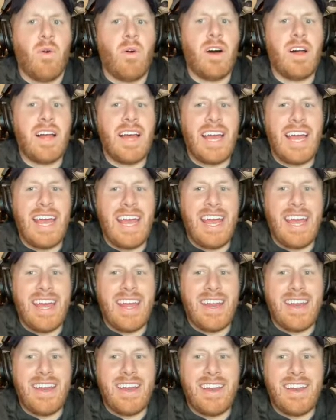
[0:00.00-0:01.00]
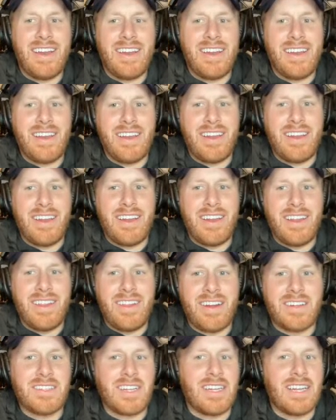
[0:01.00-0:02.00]
Well, and
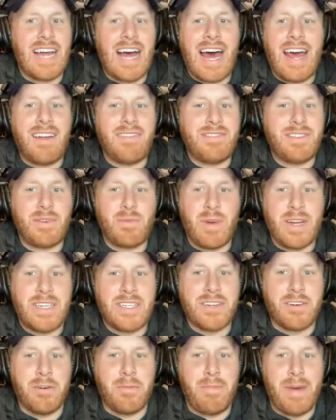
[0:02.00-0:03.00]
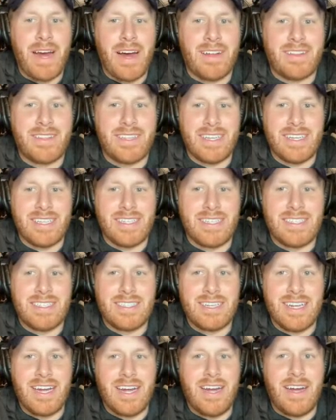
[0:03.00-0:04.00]
there's a lot of different ways to go about this.
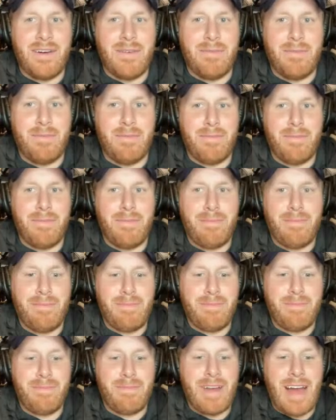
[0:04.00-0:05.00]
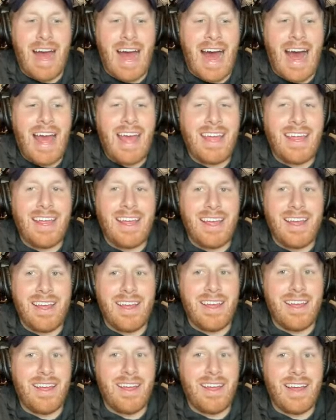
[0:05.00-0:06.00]
I
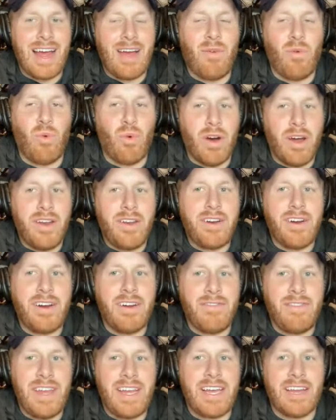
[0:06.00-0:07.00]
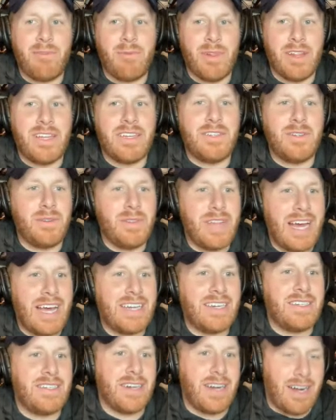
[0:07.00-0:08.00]
wonder if he can really do
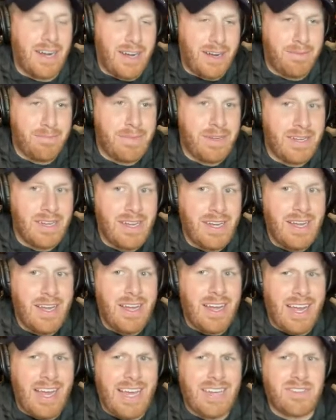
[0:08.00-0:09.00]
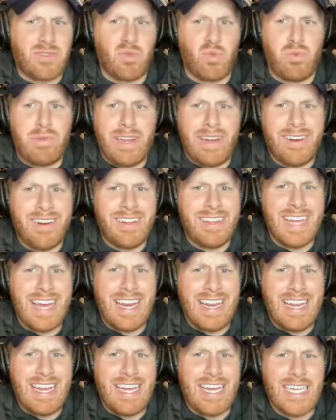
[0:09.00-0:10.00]
that job. It's weird
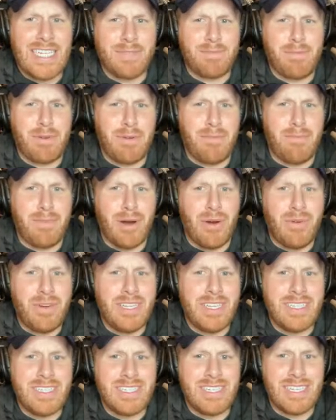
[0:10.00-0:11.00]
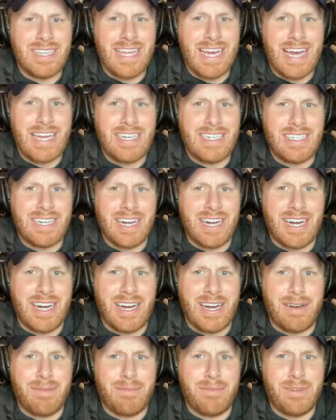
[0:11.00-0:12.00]
that he gets promoted to that
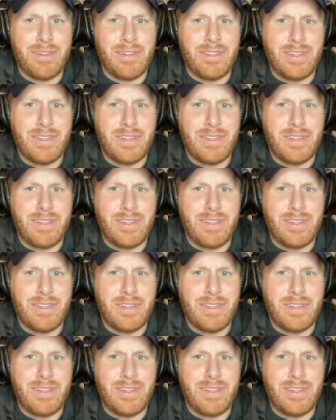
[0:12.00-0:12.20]
job